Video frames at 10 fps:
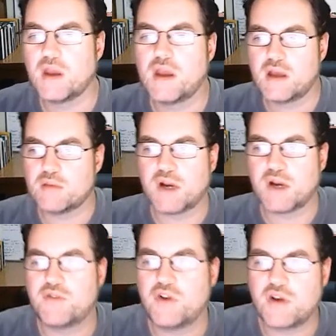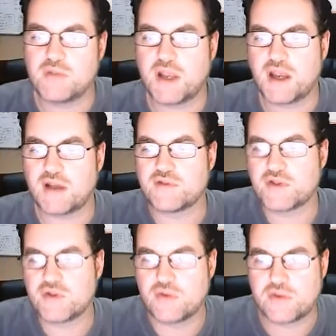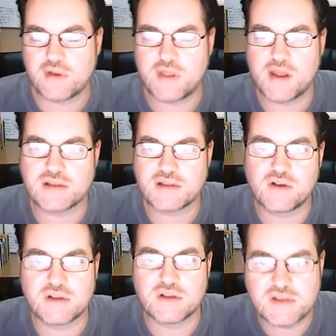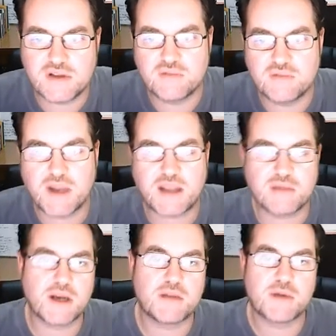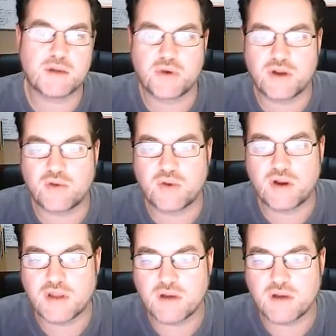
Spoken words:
But if you can pick it up for $2,000 or $3,000, you'd make your money back pretty quick on that